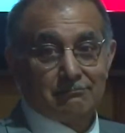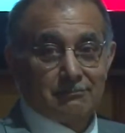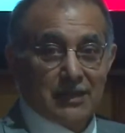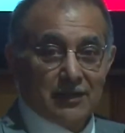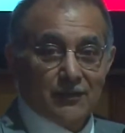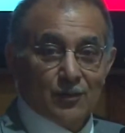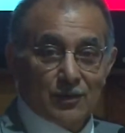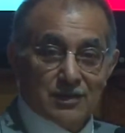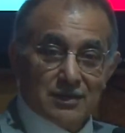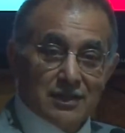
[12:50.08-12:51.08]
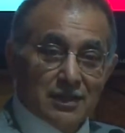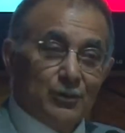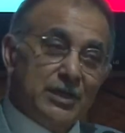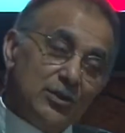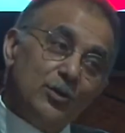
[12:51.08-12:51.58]
And of course,
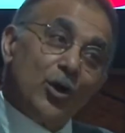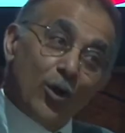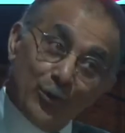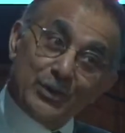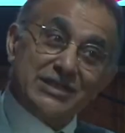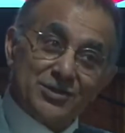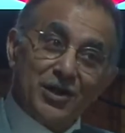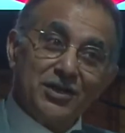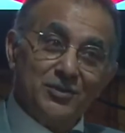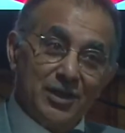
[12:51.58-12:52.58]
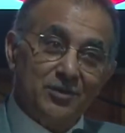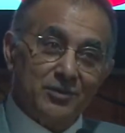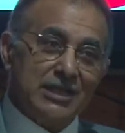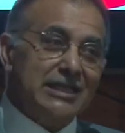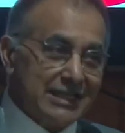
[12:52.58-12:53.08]
we don't always talk about
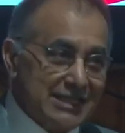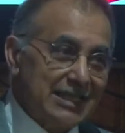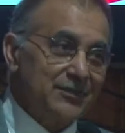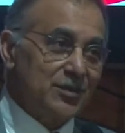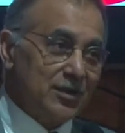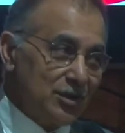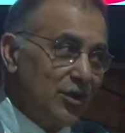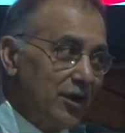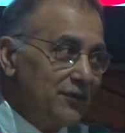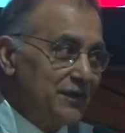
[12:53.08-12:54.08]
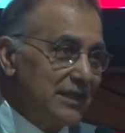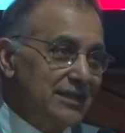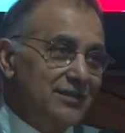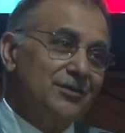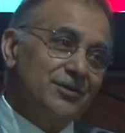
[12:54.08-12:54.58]
money except on
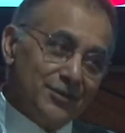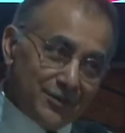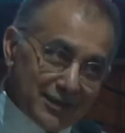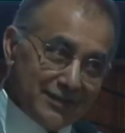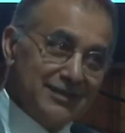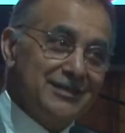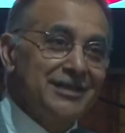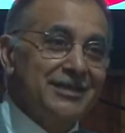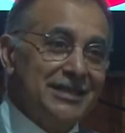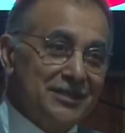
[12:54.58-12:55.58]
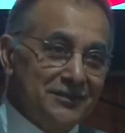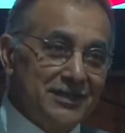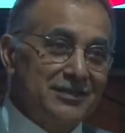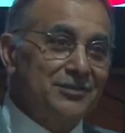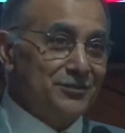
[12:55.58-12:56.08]
coffee or in the
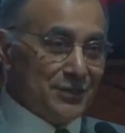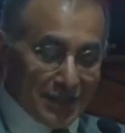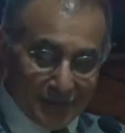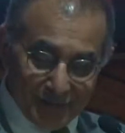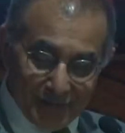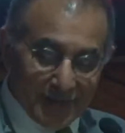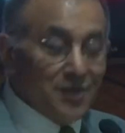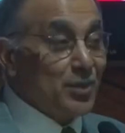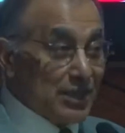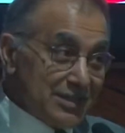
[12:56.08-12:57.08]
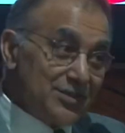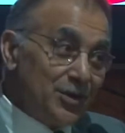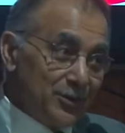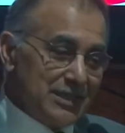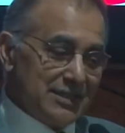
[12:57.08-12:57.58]
evening or whenever. But it's
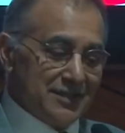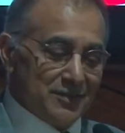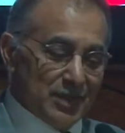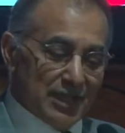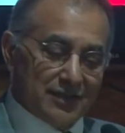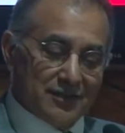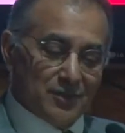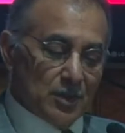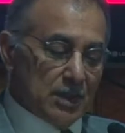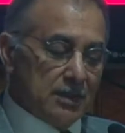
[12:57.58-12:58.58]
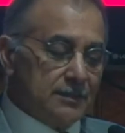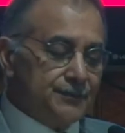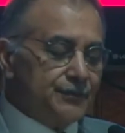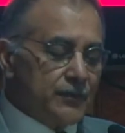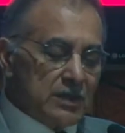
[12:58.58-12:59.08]
always in the back of the mind.
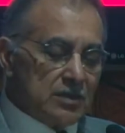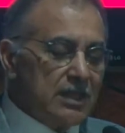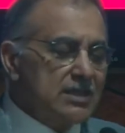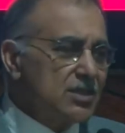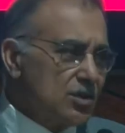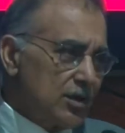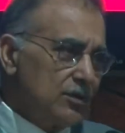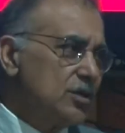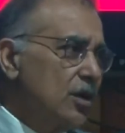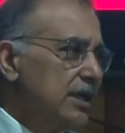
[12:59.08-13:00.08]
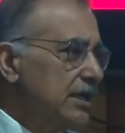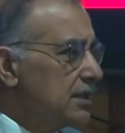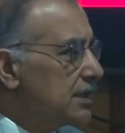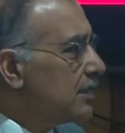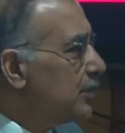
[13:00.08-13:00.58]
So let's start talking a
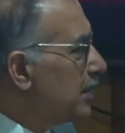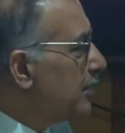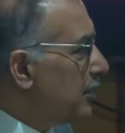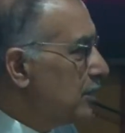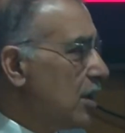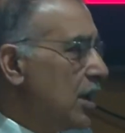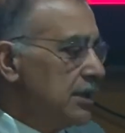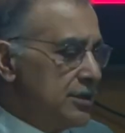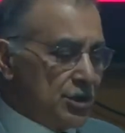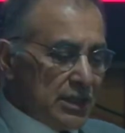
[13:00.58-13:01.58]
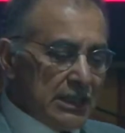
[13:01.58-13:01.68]
little bit about knowledge.